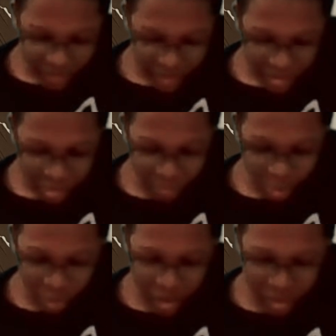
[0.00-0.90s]
Too
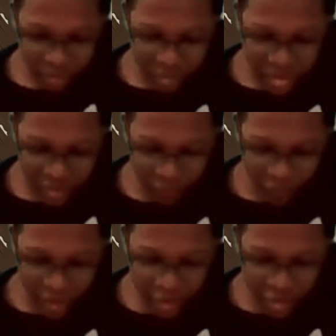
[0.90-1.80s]
proud to
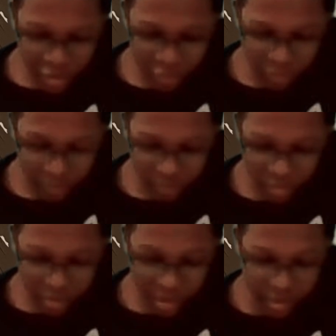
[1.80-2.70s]
fight, you
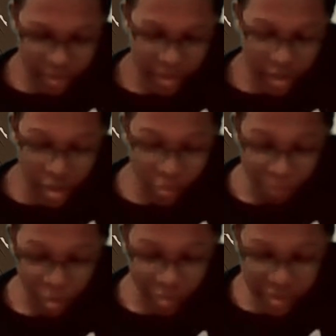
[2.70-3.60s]

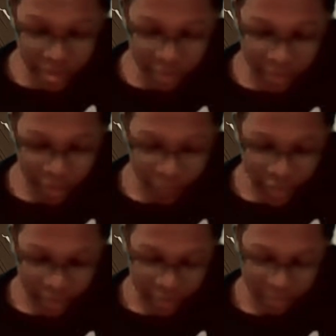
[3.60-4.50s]
coward person
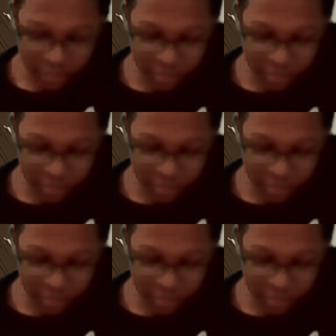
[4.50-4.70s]
loving